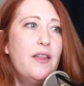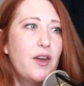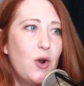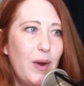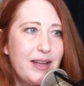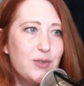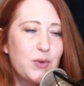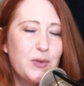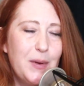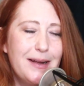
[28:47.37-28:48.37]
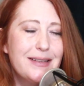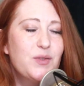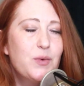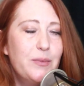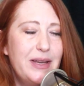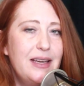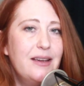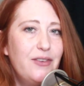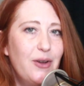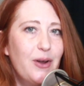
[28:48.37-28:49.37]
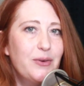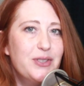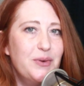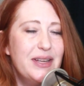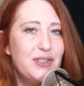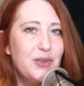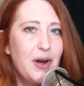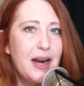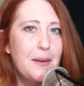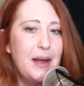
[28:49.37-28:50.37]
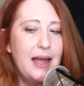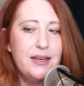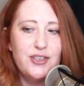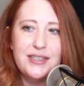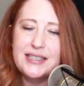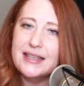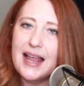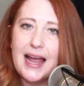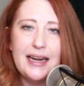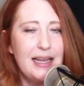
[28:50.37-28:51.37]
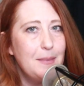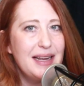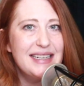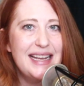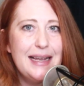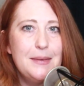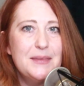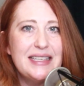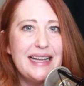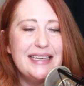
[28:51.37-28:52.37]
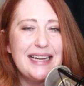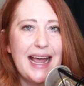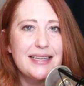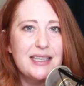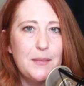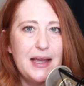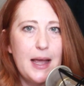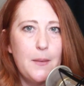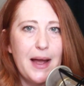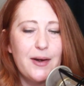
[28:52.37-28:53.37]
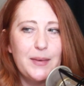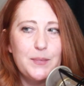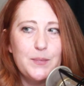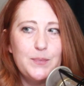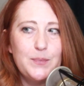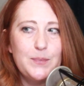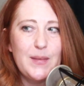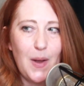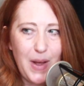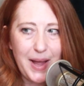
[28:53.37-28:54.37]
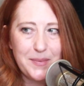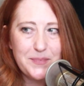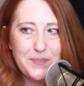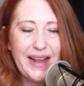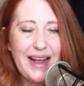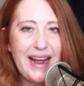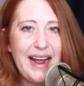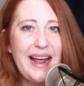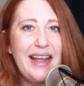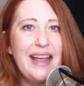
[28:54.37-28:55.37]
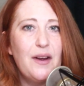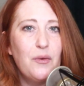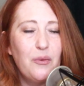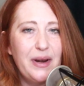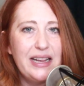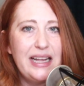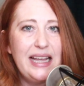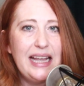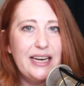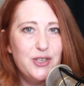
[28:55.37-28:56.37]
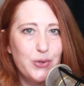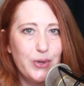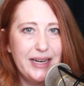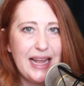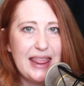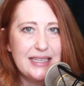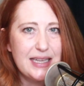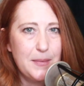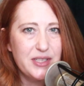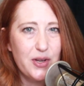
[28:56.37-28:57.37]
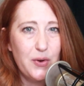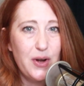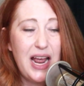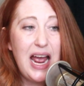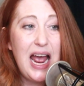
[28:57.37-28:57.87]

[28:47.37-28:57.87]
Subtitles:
The quickest response will be if you go to Instagram and just slide in my DMs and ask me about it. Okay, I really enjoyed this episode.